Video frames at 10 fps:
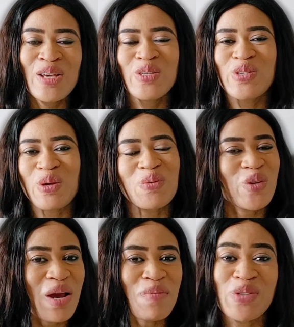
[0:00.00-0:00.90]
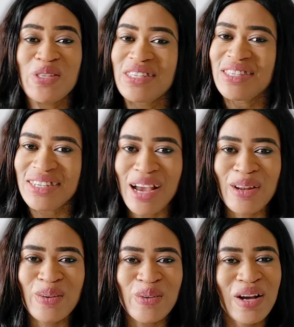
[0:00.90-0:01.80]
Subscribe to this
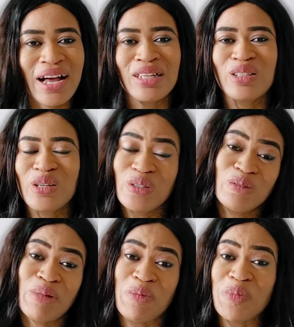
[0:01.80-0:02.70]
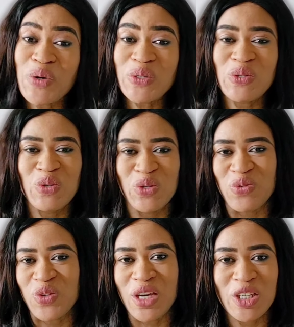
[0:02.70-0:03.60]
channel and turn on my post
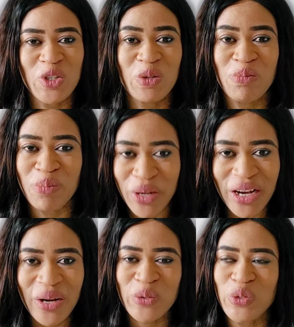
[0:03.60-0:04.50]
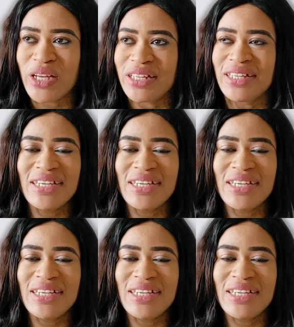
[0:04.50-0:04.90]
notification bell so that